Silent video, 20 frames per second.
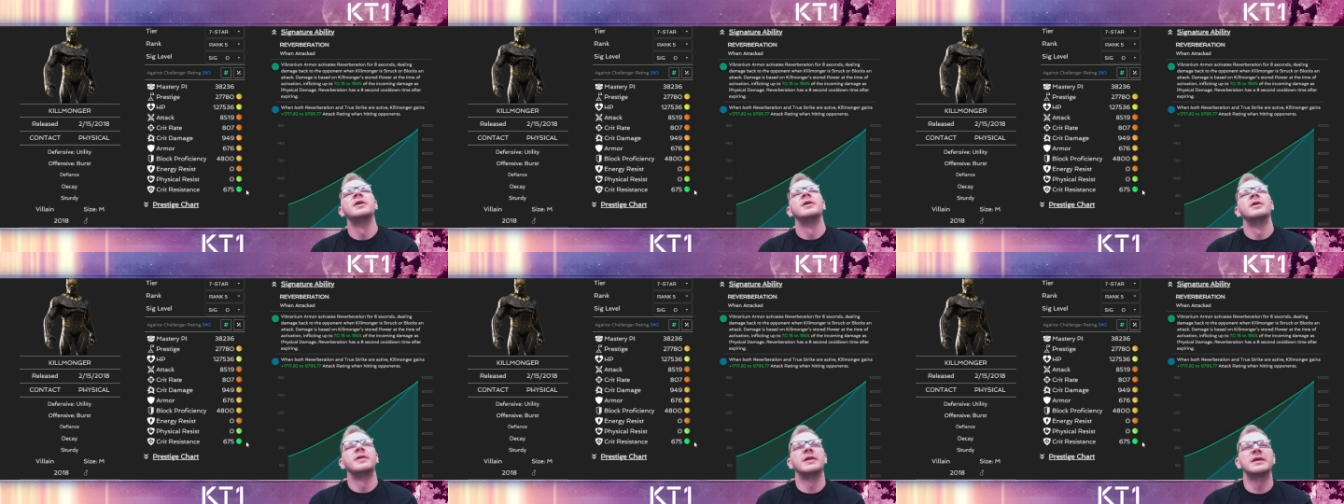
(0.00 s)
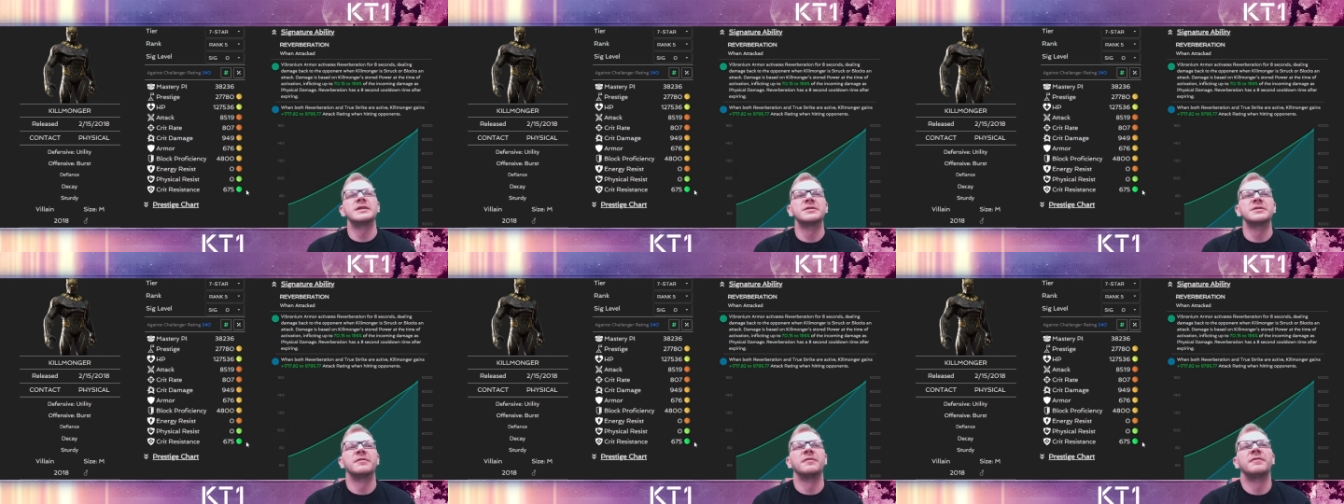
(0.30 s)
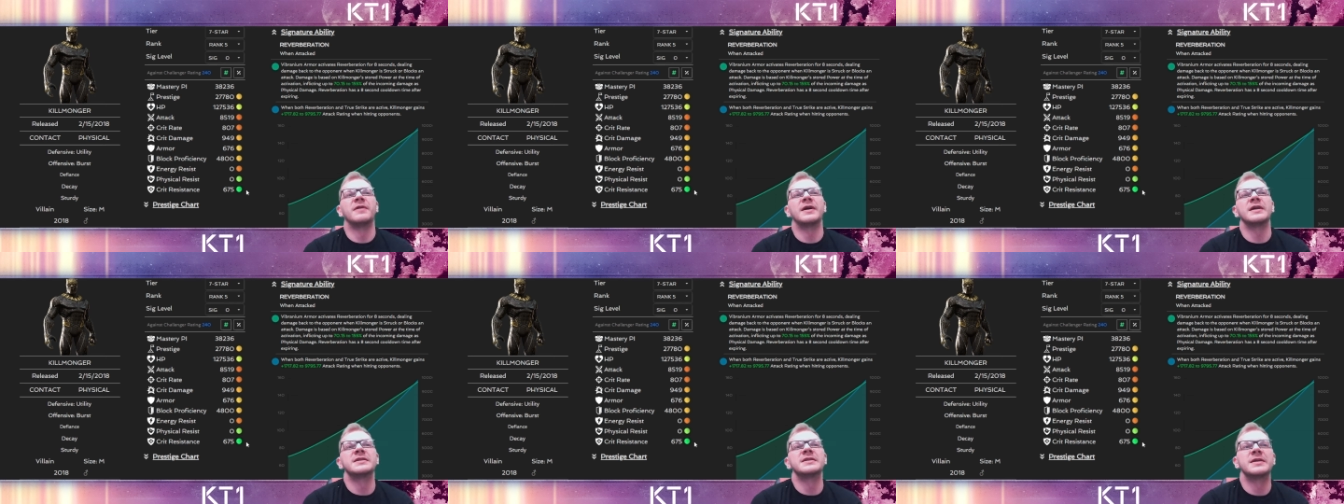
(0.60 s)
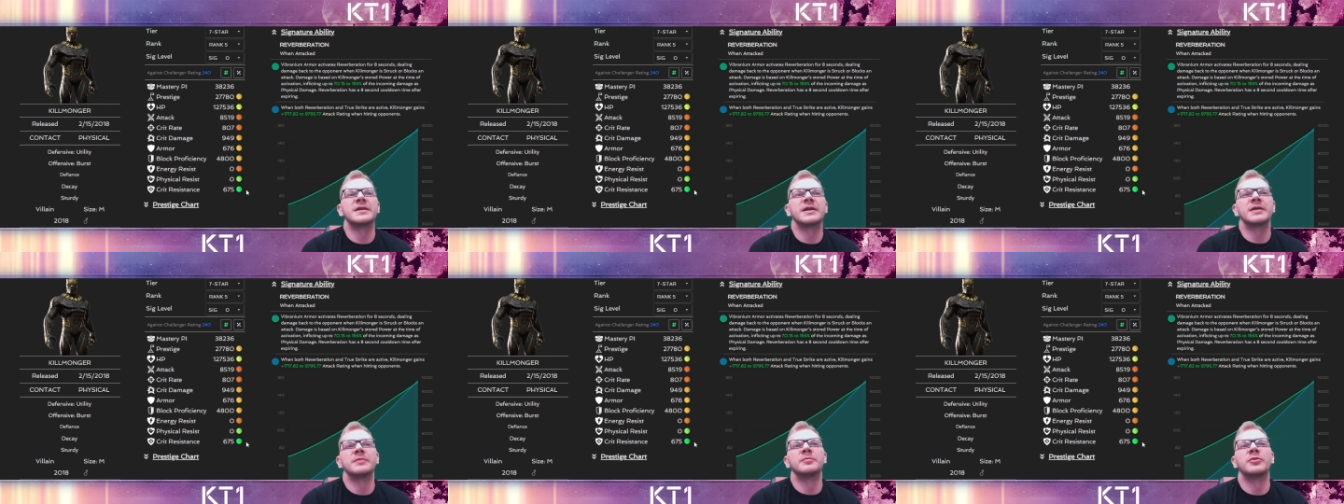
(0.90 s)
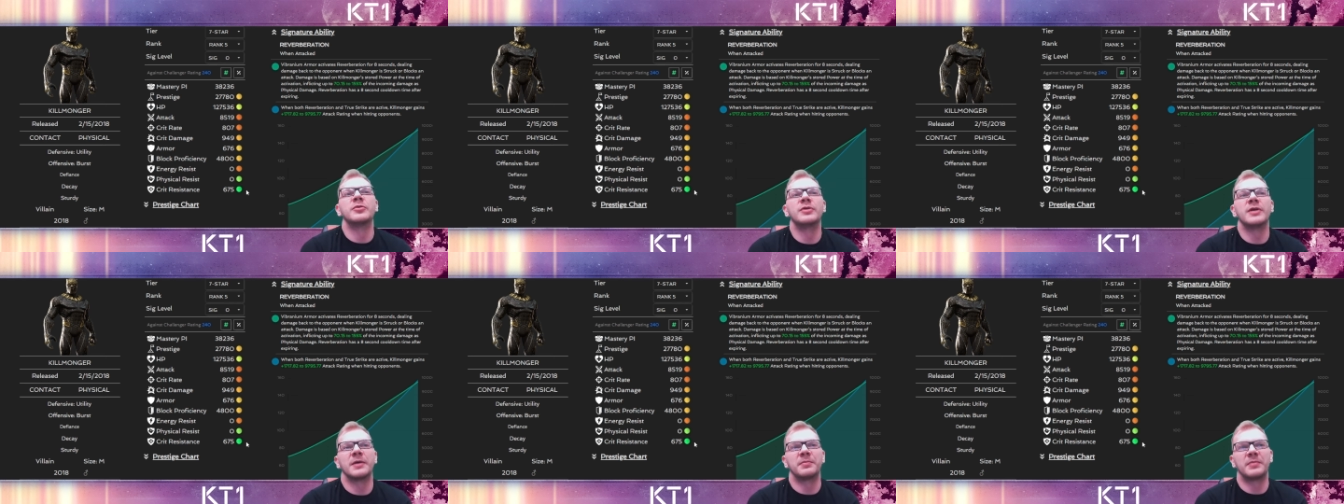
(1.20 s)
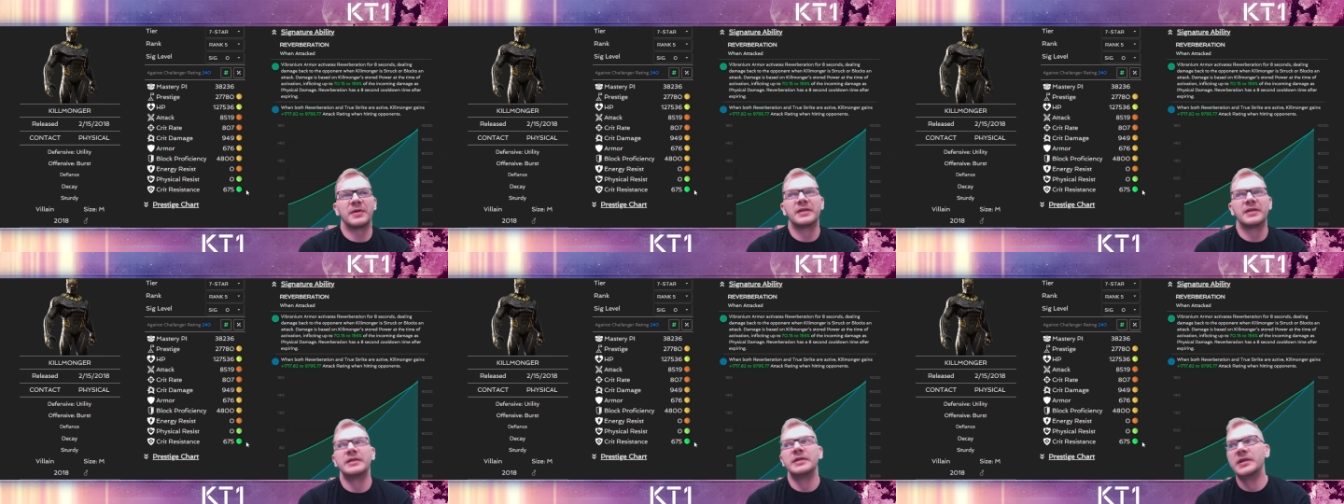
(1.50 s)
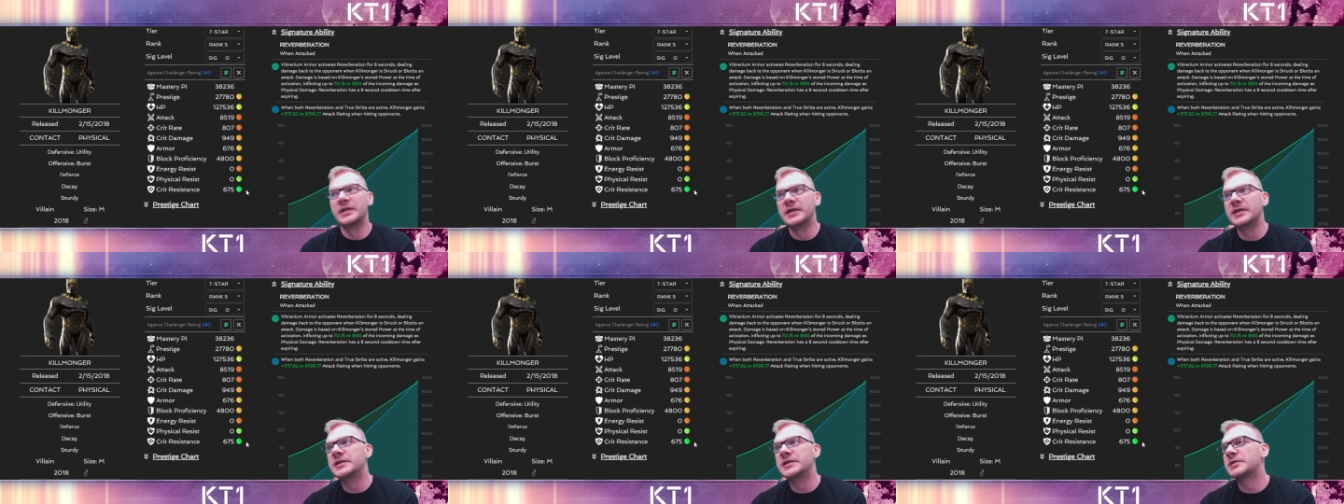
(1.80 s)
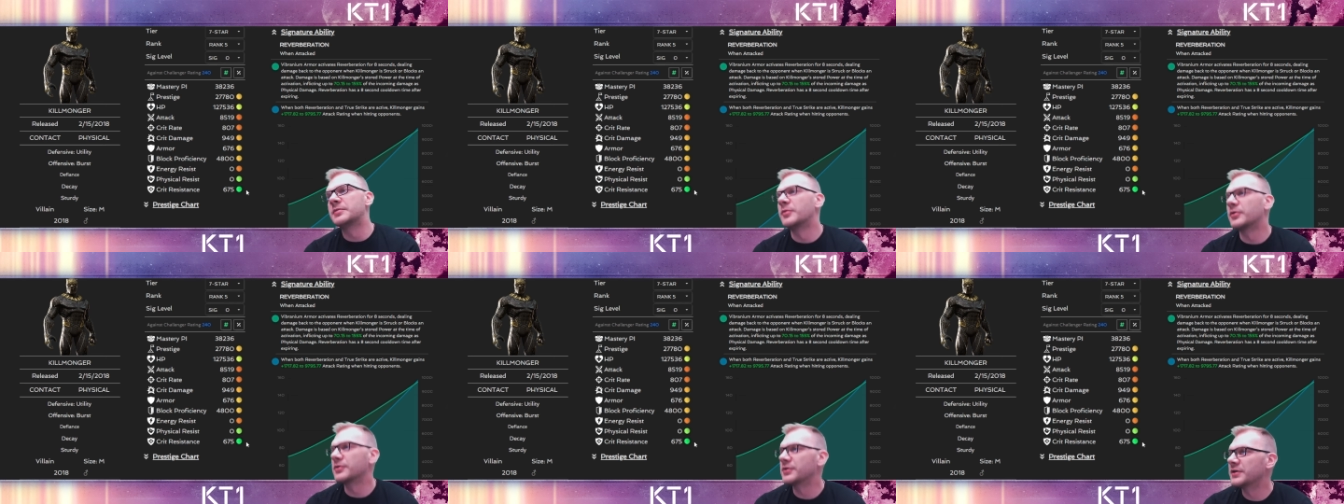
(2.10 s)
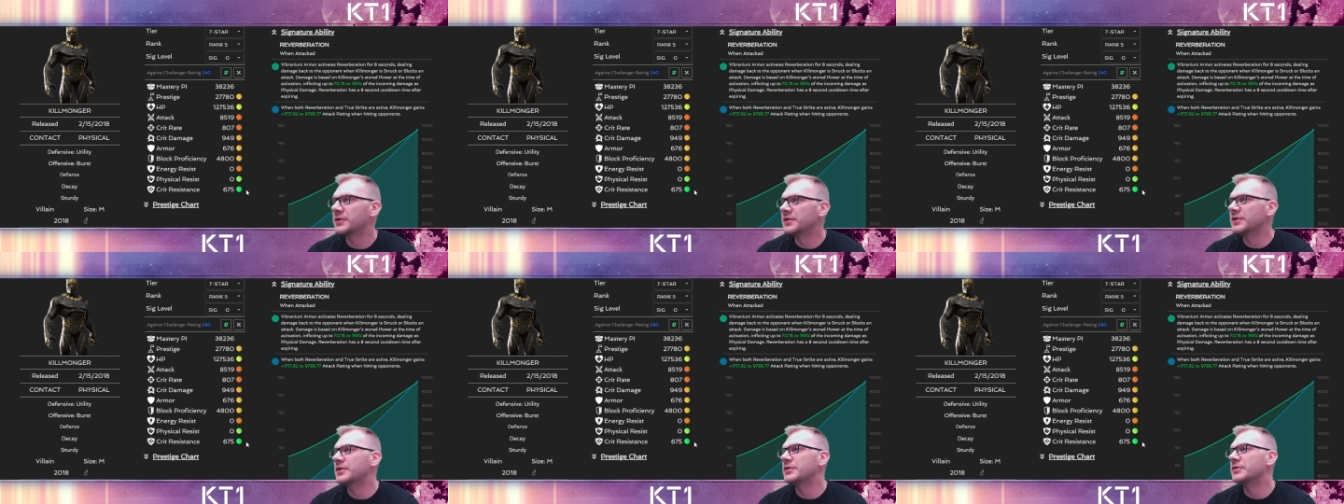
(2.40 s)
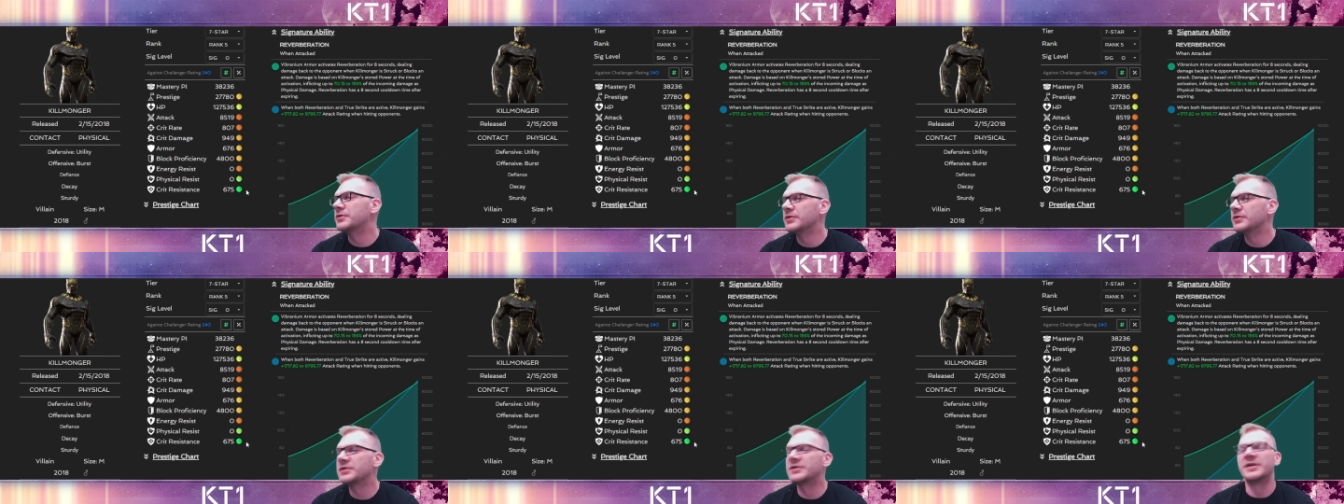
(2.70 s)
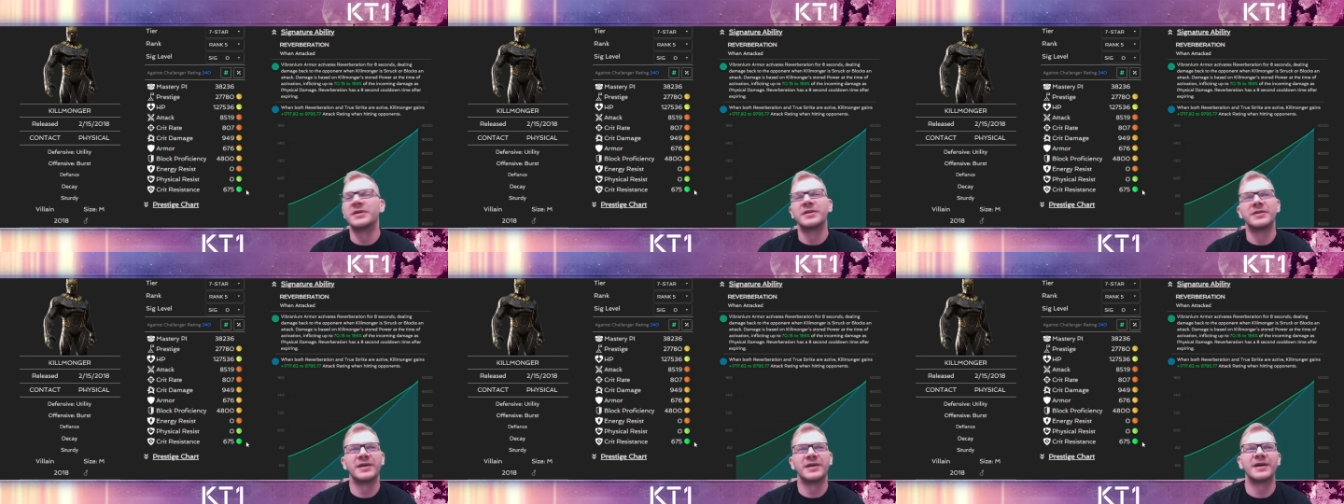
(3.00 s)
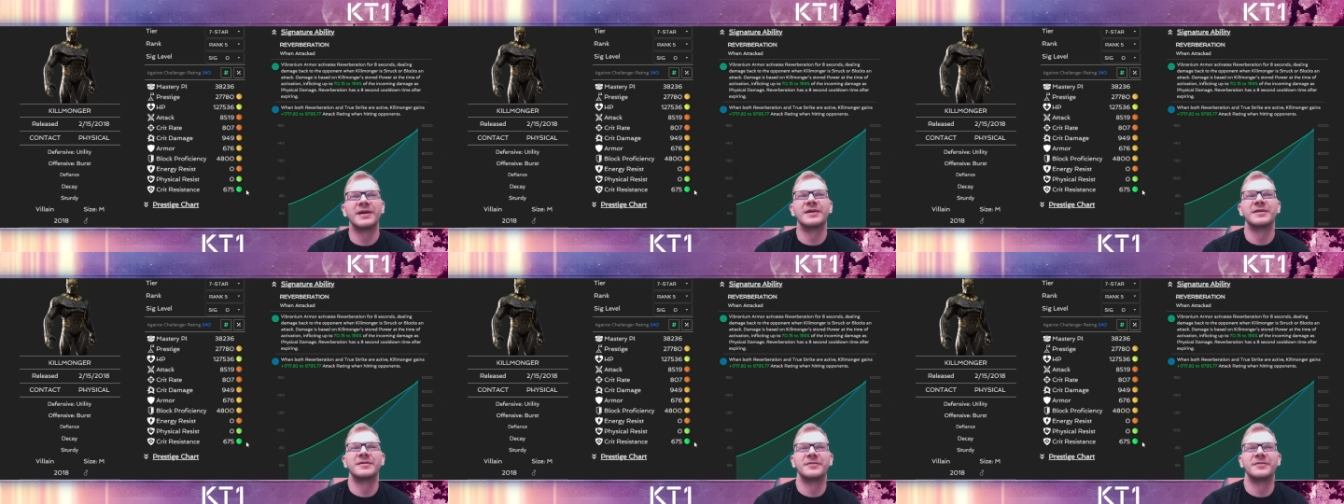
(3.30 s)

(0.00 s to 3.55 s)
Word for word: The rest of the fights he can put up at least moderately good uh,